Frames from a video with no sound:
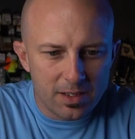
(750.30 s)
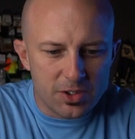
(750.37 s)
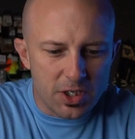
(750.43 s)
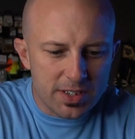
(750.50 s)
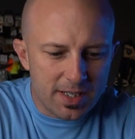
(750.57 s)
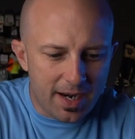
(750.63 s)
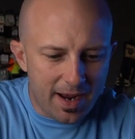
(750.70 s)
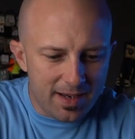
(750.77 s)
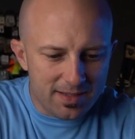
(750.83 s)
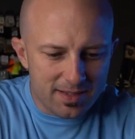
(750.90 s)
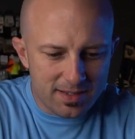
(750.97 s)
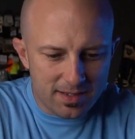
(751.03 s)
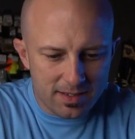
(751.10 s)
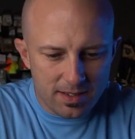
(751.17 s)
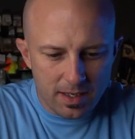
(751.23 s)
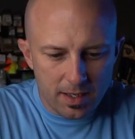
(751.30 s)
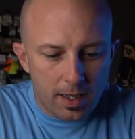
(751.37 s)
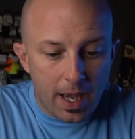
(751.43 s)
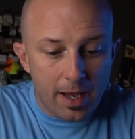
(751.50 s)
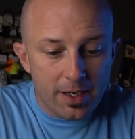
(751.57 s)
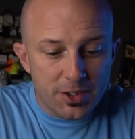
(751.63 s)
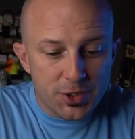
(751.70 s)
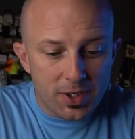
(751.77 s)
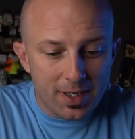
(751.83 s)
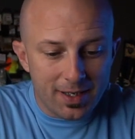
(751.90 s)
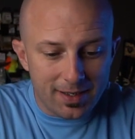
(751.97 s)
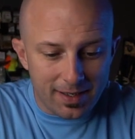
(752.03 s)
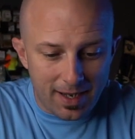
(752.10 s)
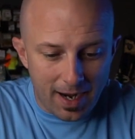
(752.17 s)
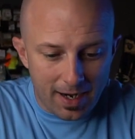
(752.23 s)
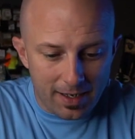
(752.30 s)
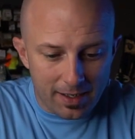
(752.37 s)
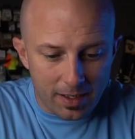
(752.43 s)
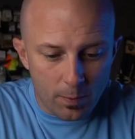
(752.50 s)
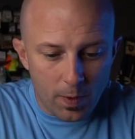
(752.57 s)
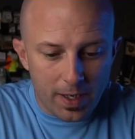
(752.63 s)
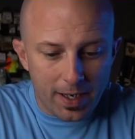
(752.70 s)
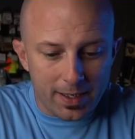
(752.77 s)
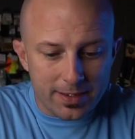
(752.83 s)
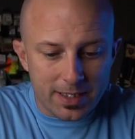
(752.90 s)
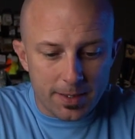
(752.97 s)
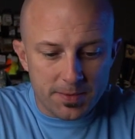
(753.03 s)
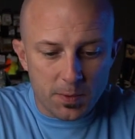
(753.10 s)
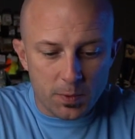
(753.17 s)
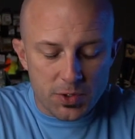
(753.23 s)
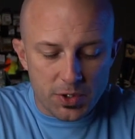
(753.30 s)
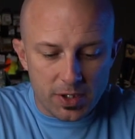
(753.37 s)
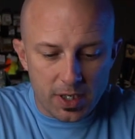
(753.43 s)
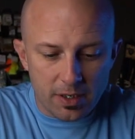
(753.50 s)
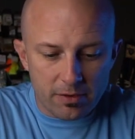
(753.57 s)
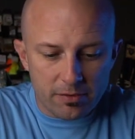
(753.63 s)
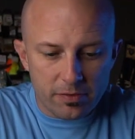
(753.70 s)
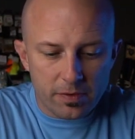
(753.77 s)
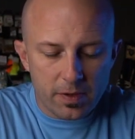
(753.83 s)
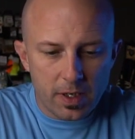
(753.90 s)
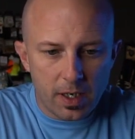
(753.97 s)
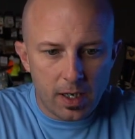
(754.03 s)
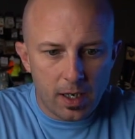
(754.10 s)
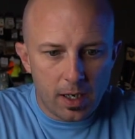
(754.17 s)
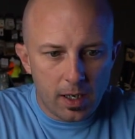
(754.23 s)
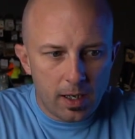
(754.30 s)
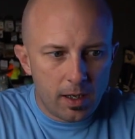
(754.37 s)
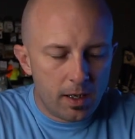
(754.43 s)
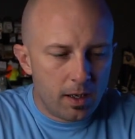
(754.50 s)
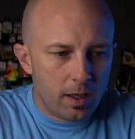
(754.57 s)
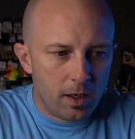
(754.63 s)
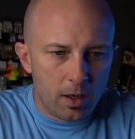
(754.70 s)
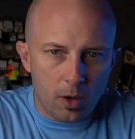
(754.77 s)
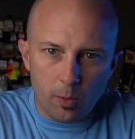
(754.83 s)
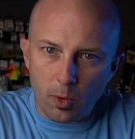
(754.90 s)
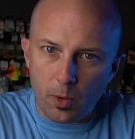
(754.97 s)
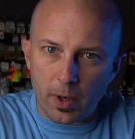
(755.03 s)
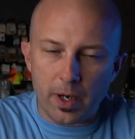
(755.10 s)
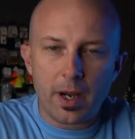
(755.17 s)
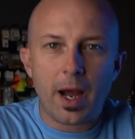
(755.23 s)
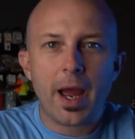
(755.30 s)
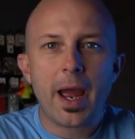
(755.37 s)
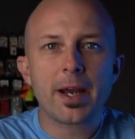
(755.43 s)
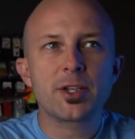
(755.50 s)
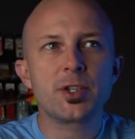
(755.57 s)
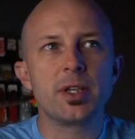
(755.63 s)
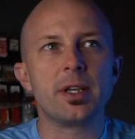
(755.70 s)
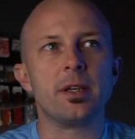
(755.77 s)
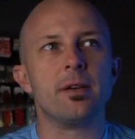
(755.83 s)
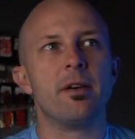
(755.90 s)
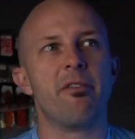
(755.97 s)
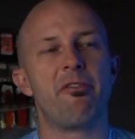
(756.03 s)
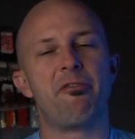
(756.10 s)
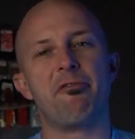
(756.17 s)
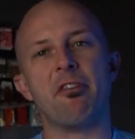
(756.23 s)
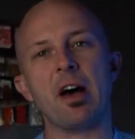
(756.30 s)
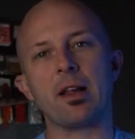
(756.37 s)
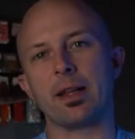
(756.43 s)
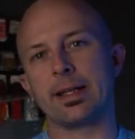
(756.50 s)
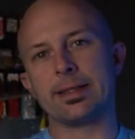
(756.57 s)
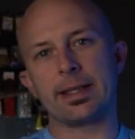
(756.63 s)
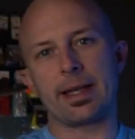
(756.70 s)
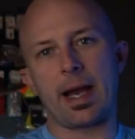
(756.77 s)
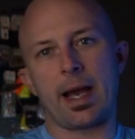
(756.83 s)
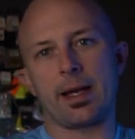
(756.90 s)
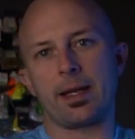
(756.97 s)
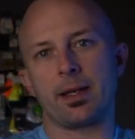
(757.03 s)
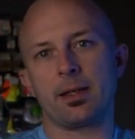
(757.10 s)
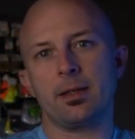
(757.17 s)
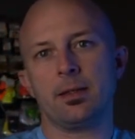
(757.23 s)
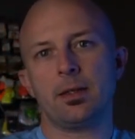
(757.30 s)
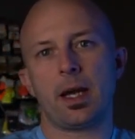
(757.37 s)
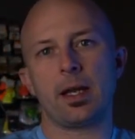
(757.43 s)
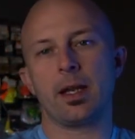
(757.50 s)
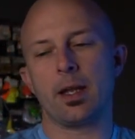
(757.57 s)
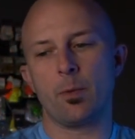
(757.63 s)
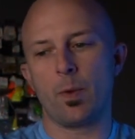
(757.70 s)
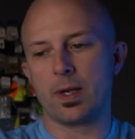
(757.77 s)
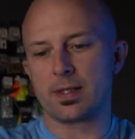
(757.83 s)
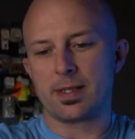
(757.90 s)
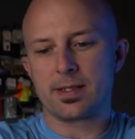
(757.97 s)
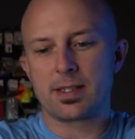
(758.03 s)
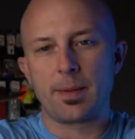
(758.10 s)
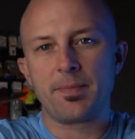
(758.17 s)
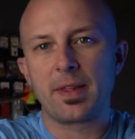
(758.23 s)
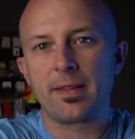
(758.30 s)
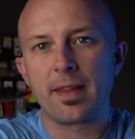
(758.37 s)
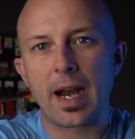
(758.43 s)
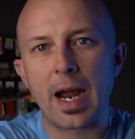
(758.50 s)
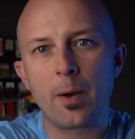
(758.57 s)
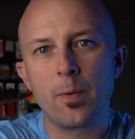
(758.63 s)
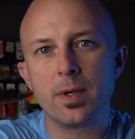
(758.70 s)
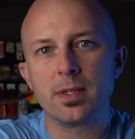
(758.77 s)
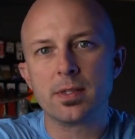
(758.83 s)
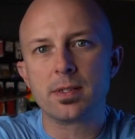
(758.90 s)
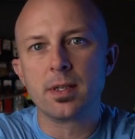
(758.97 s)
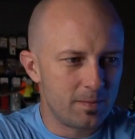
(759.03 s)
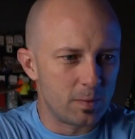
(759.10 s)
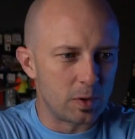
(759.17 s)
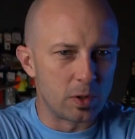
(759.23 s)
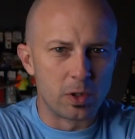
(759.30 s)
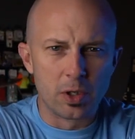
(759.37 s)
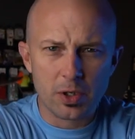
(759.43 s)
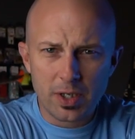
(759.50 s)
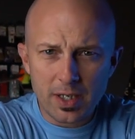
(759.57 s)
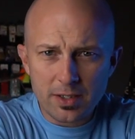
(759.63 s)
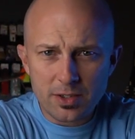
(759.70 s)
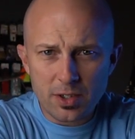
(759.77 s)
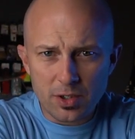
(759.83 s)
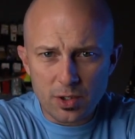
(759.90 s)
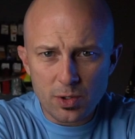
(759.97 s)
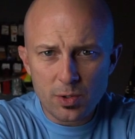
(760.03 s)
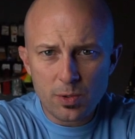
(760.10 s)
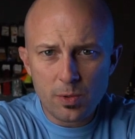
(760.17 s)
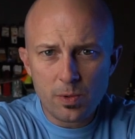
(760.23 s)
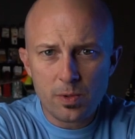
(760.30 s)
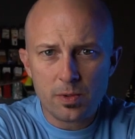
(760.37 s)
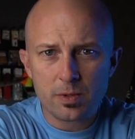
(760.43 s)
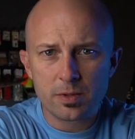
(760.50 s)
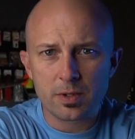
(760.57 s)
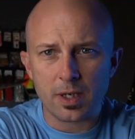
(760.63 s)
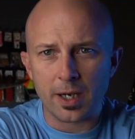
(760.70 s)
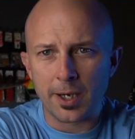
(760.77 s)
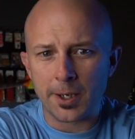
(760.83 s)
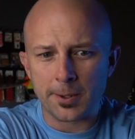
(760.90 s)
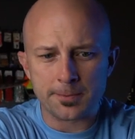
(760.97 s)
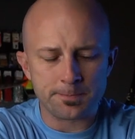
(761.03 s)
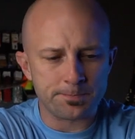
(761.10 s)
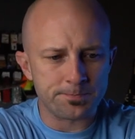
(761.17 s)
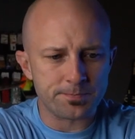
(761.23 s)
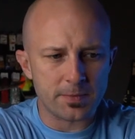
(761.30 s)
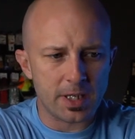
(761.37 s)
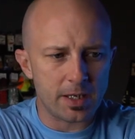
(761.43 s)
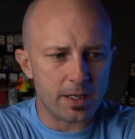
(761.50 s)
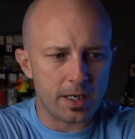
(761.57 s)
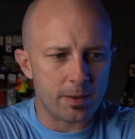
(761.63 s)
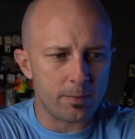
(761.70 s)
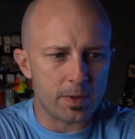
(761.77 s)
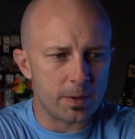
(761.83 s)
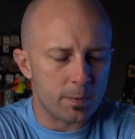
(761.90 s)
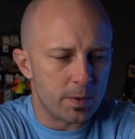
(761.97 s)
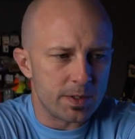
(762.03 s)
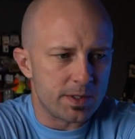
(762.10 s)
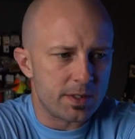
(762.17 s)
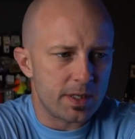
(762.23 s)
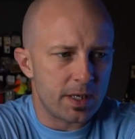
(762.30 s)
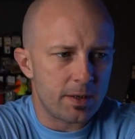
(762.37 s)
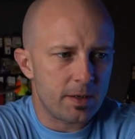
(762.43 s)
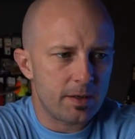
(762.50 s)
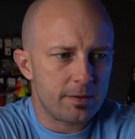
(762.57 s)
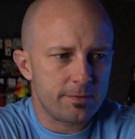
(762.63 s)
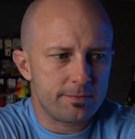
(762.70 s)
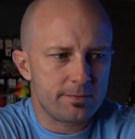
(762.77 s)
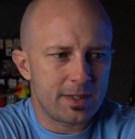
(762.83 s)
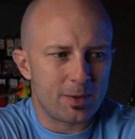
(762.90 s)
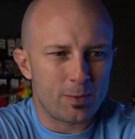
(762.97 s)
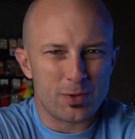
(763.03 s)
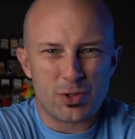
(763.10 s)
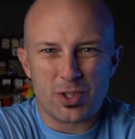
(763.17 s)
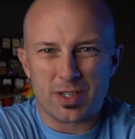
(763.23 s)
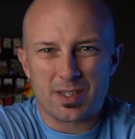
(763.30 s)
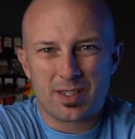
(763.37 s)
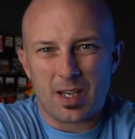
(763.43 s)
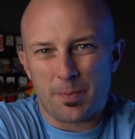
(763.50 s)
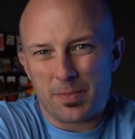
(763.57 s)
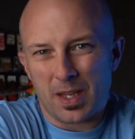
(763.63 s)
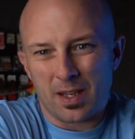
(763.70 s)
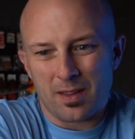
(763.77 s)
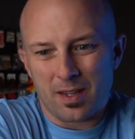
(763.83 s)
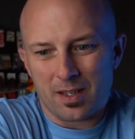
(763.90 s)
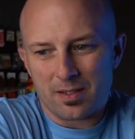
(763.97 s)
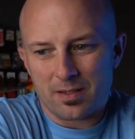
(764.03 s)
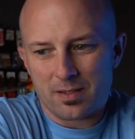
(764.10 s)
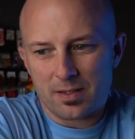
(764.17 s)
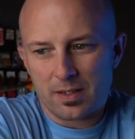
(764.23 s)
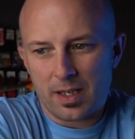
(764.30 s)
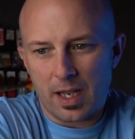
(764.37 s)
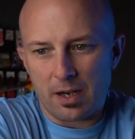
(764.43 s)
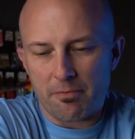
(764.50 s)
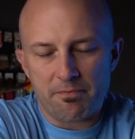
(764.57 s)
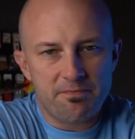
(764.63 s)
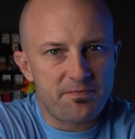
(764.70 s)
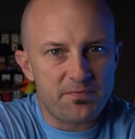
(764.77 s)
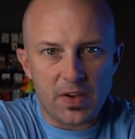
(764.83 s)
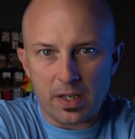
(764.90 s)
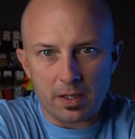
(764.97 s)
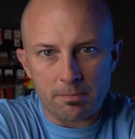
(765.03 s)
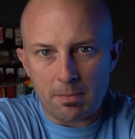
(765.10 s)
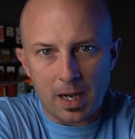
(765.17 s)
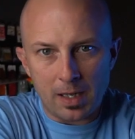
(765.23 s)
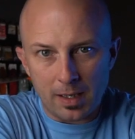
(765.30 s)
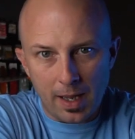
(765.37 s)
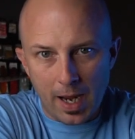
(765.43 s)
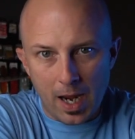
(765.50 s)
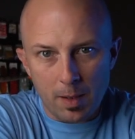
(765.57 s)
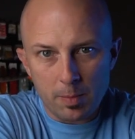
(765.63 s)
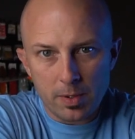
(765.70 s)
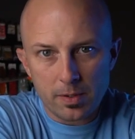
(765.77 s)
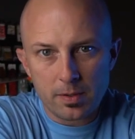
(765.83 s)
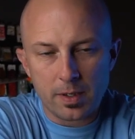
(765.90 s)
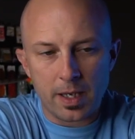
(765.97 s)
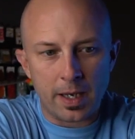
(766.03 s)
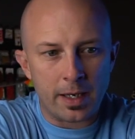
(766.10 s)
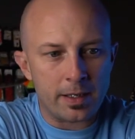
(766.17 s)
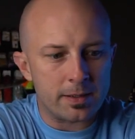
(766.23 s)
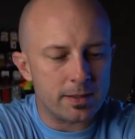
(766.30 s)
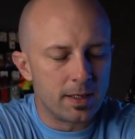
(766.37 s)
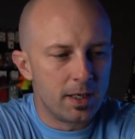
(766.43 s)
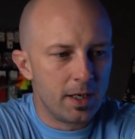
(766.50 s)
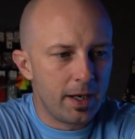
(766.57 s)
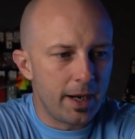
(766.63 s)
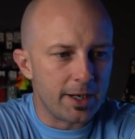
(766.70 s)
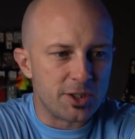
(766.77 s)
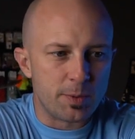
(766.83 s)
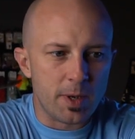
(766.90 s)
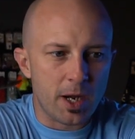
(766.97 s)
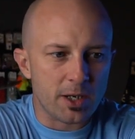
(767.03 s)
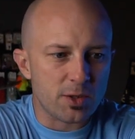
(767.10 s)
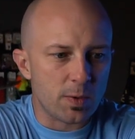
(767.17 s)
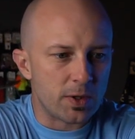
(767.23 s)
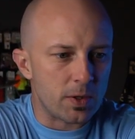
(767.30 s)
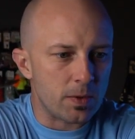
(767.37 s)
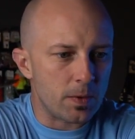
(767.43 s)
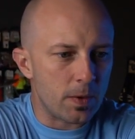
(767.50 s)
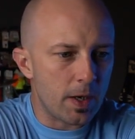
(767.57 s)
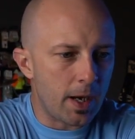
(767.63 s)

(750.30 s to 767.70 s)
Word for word: Justin asks, how did you get into guiding and what kind of tips would you give? Oh boy, I actually fell into guiding. It wasn't something that I was looking to do. It was just something that kind of fell in my lap. And to be honest with you,